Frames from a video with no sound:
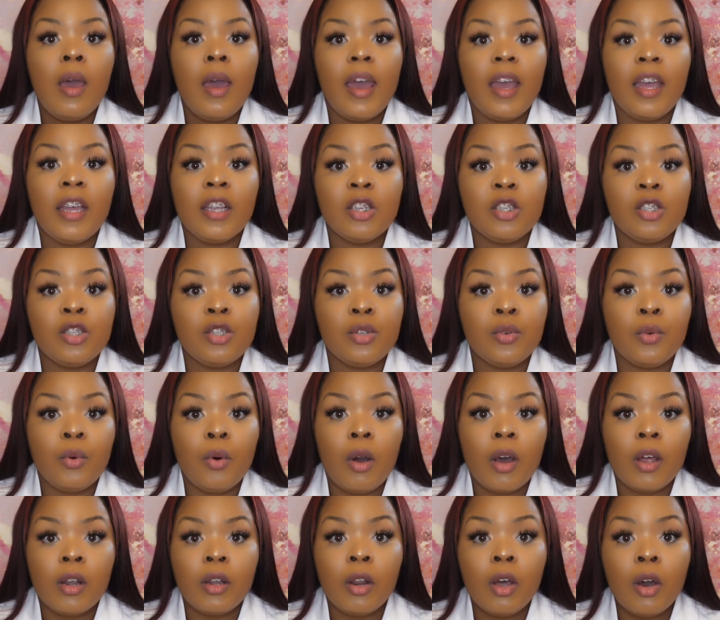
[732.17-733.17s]
As you
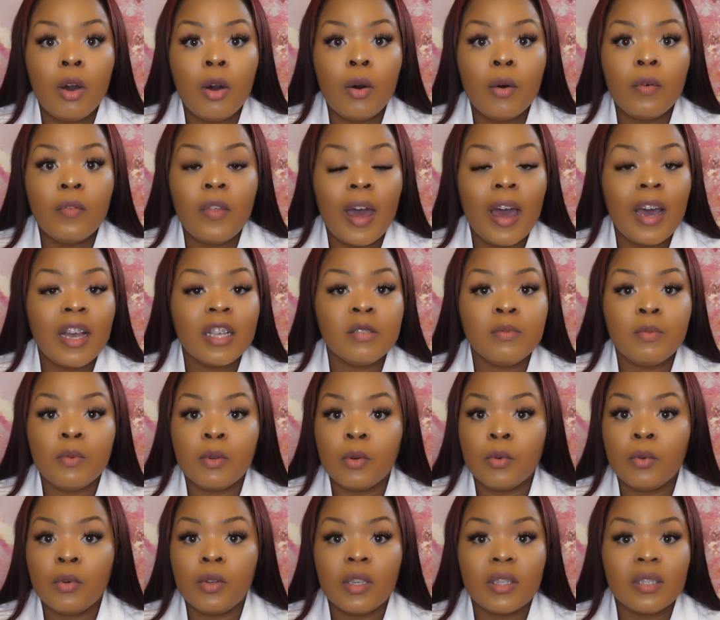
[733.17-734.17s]
all know, the
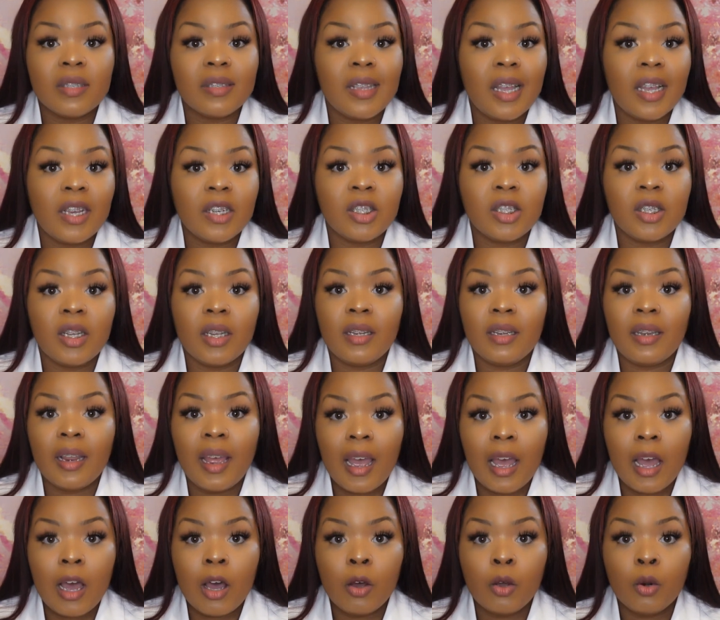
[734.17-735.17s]
hospital does not shut
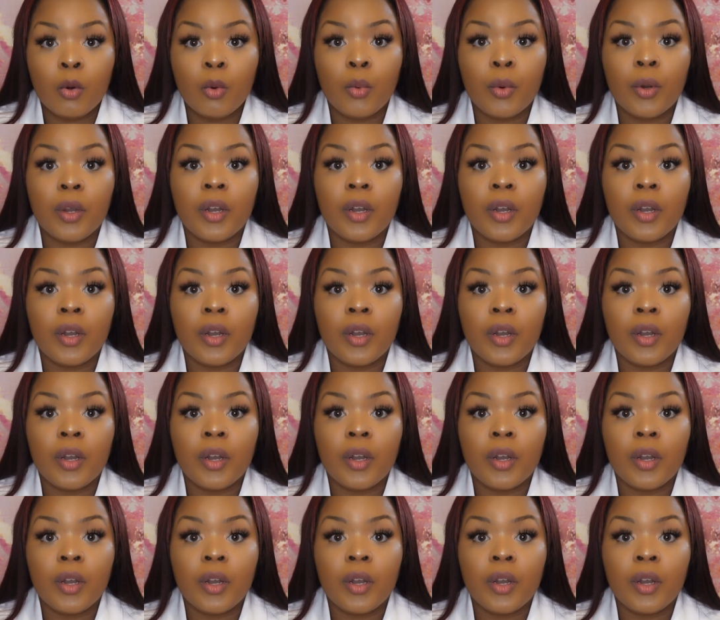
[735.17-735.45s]
down.